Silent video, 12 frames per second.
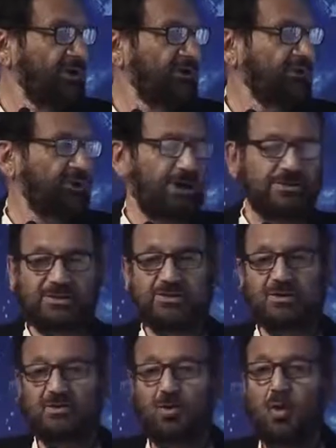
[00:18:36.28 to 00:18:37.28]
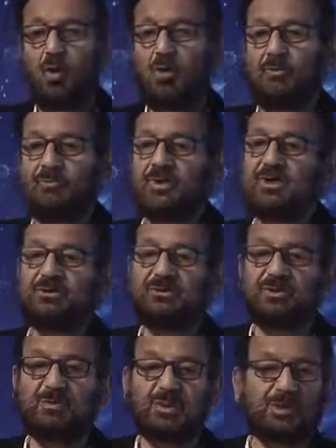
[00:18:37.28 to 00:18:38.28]
So I think that all of Indian
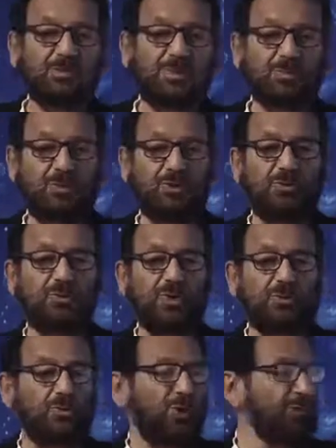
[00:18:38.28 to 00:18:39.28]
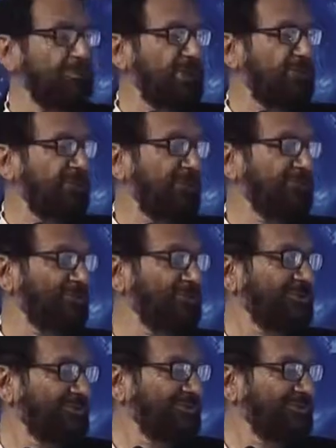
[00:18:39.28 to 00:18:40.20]
cinema can be put on a one pen drive soon.